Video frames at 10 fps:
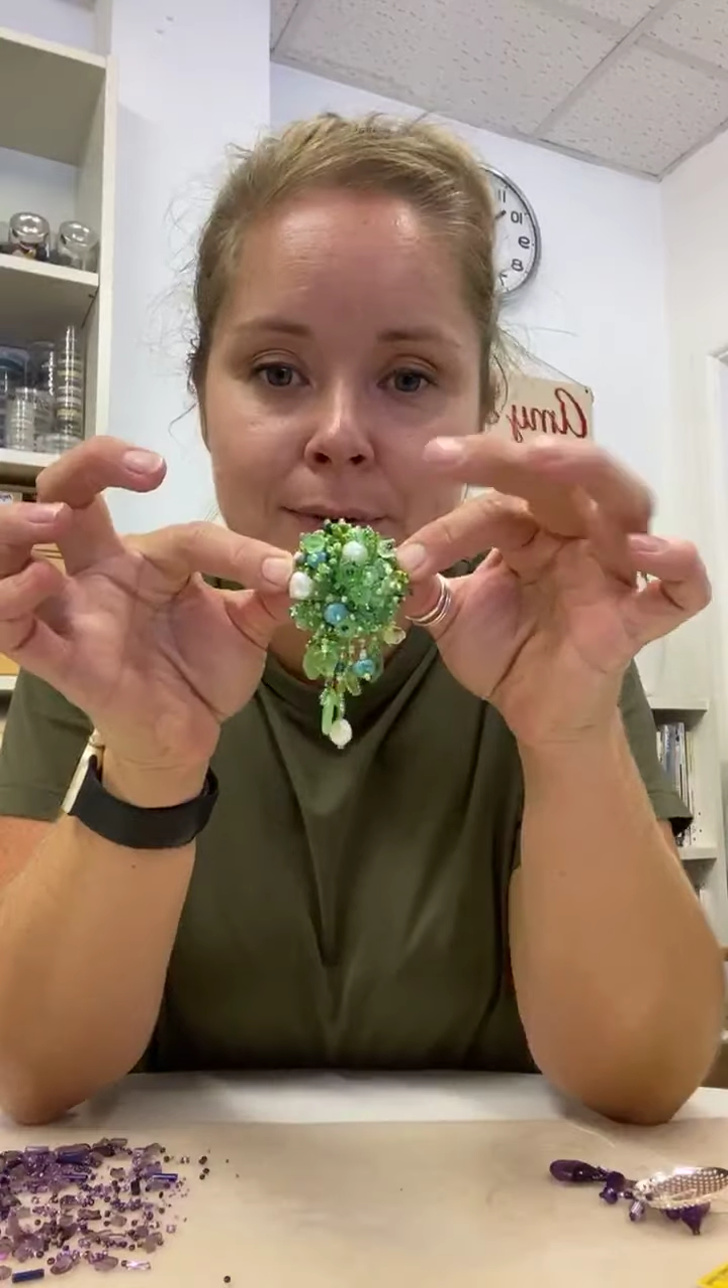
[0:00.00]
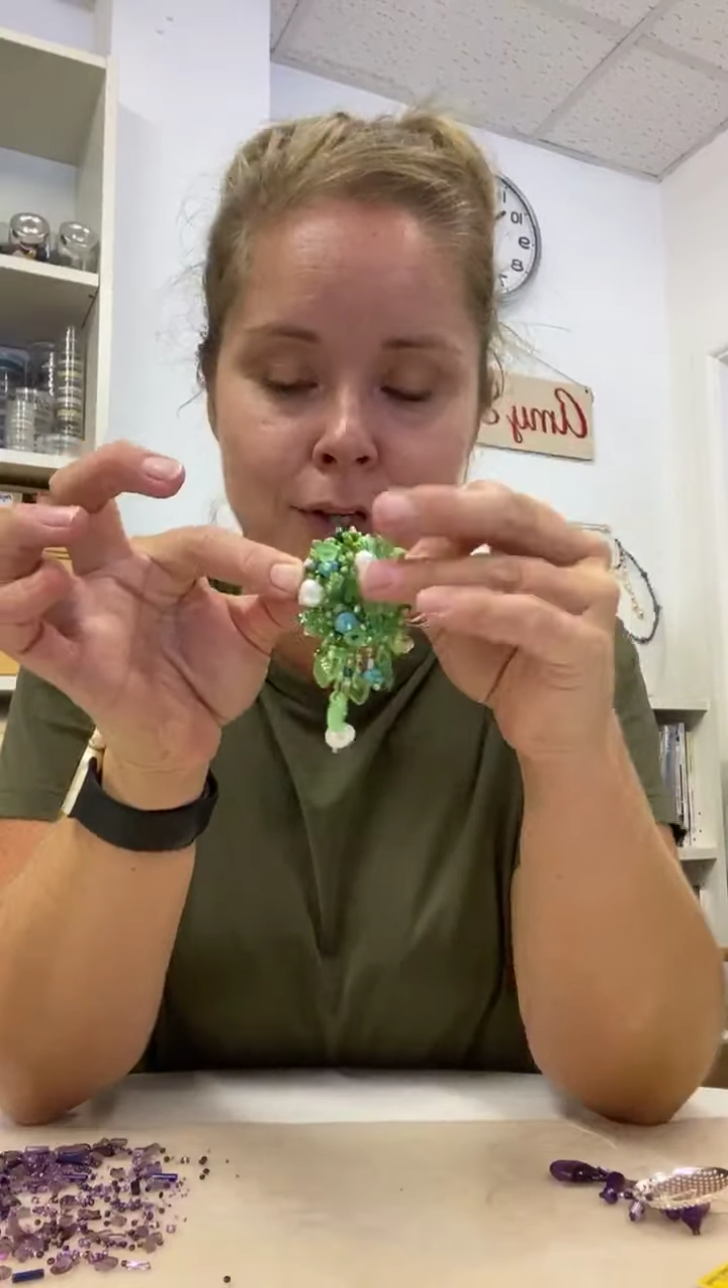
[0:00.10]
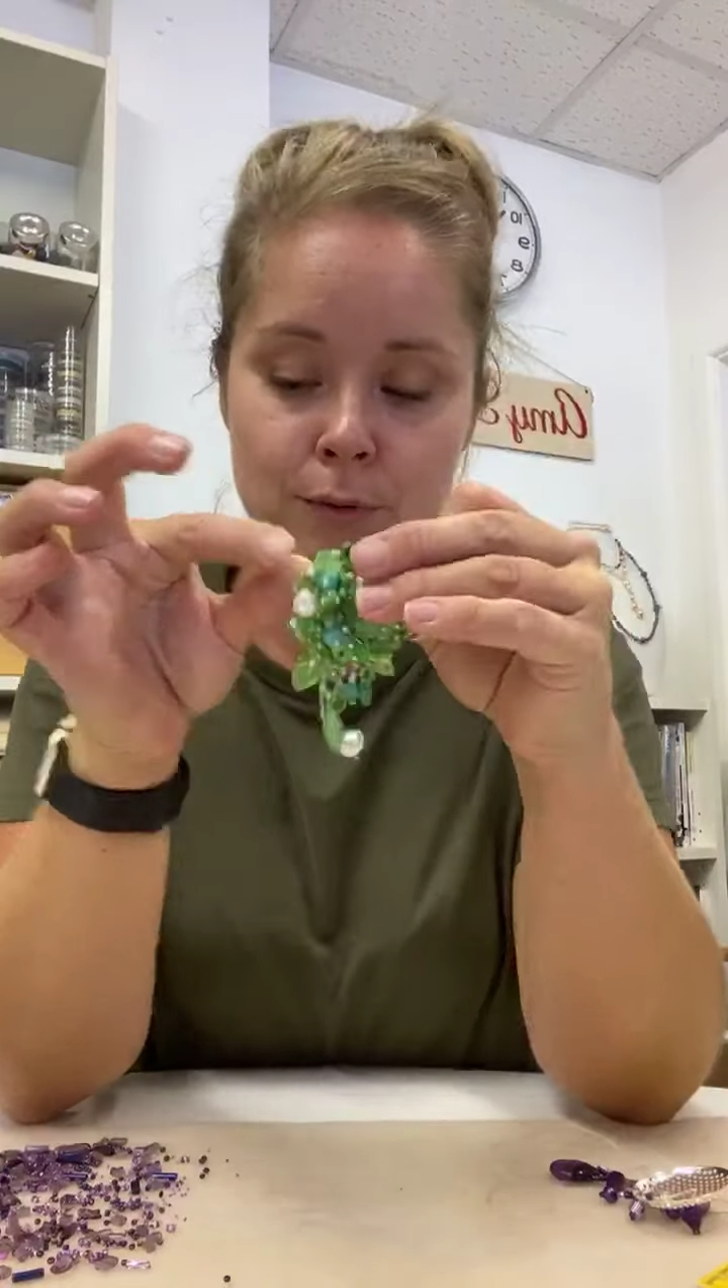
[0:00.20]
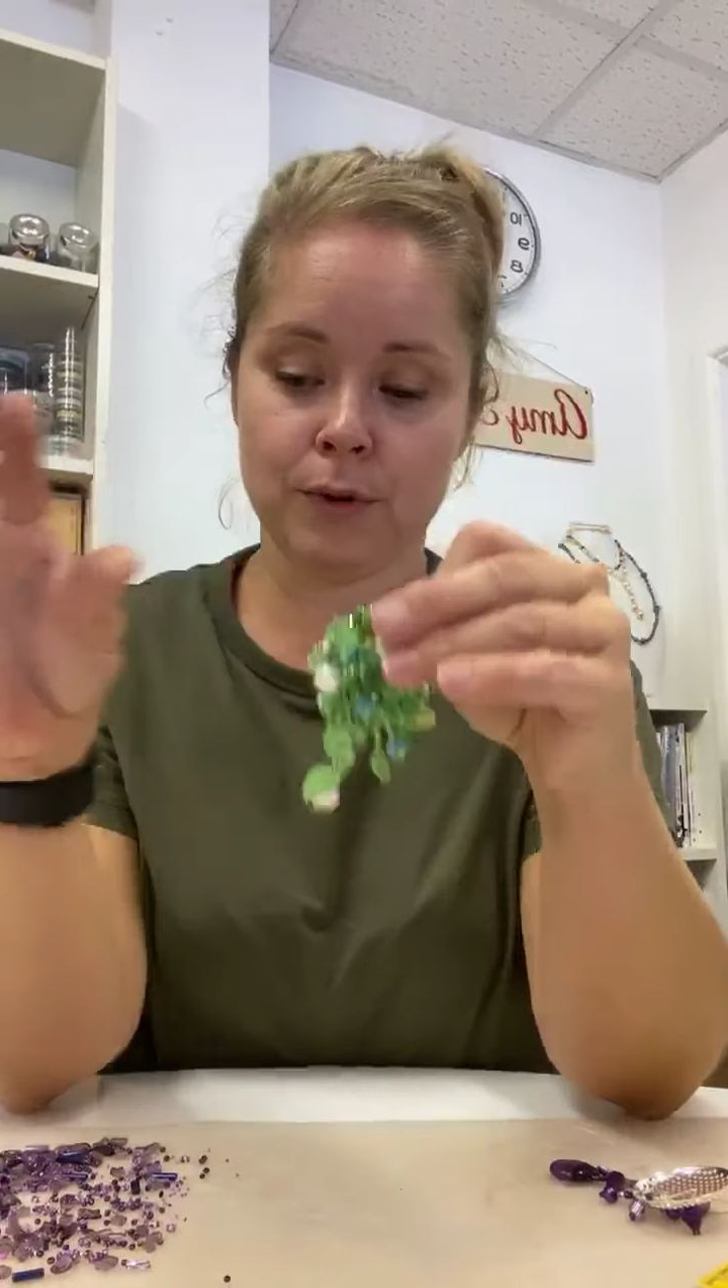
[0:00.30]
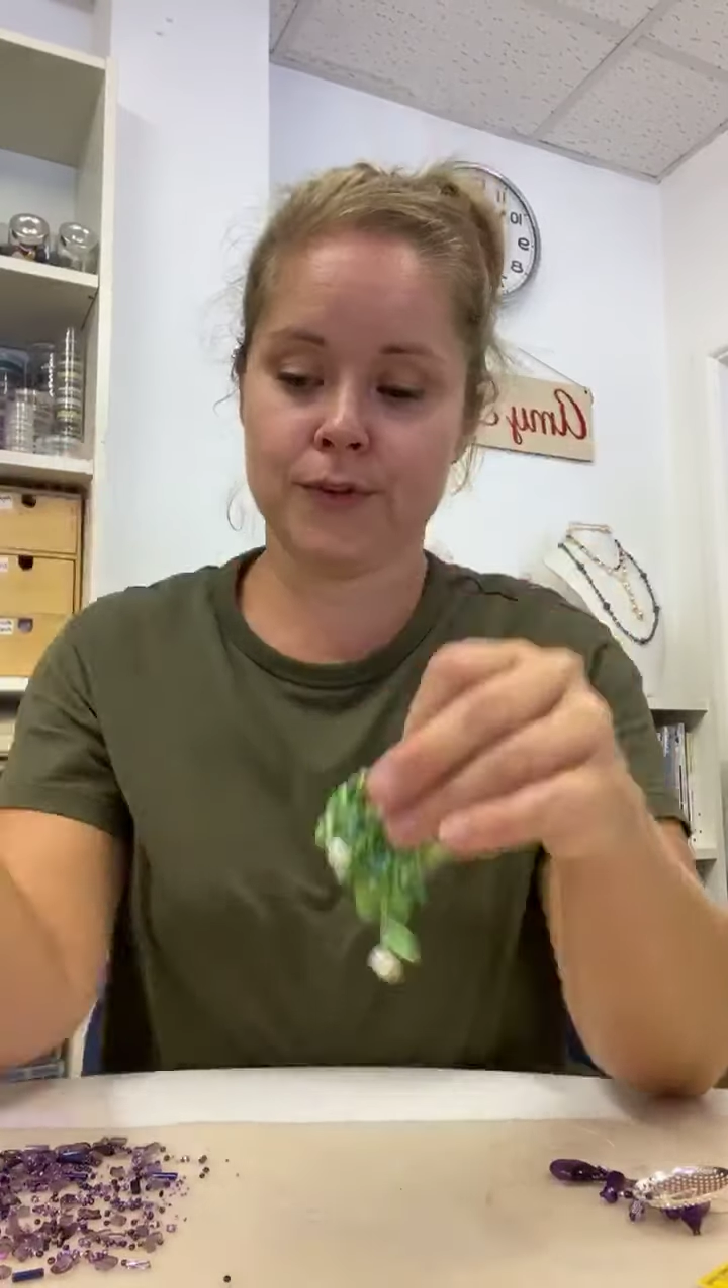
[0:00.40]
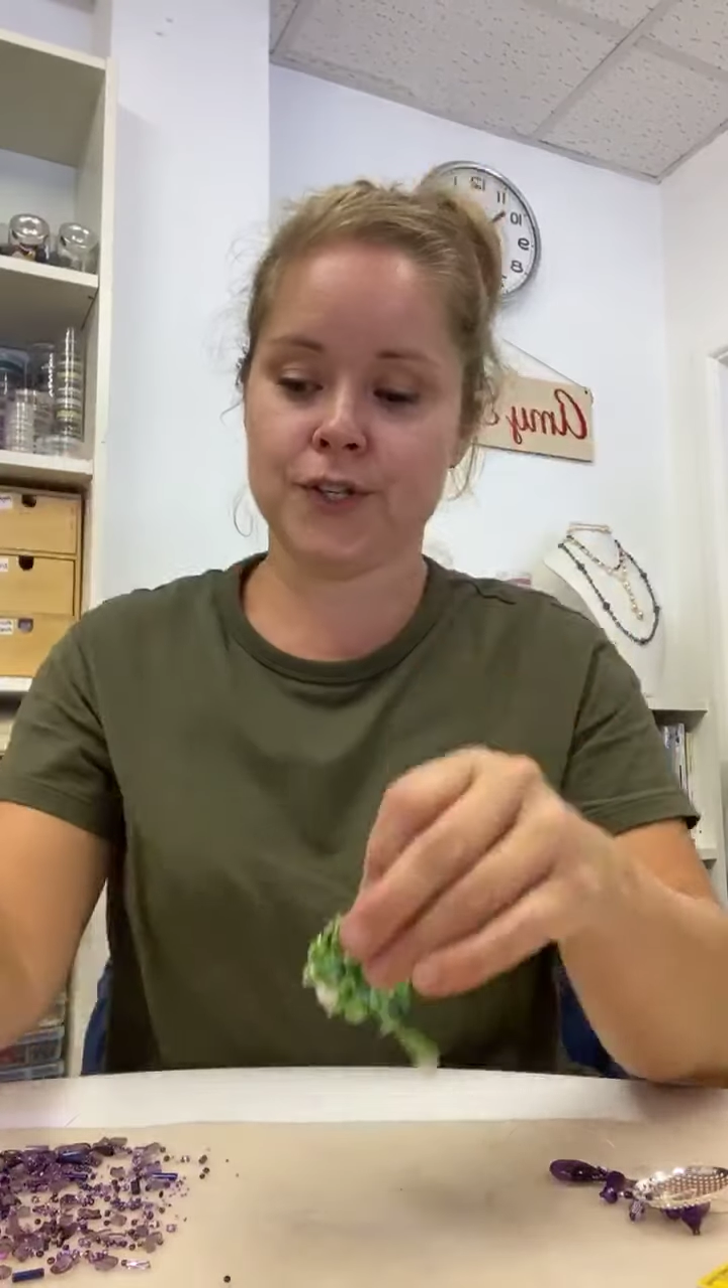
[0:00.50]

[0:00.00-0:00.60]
what you want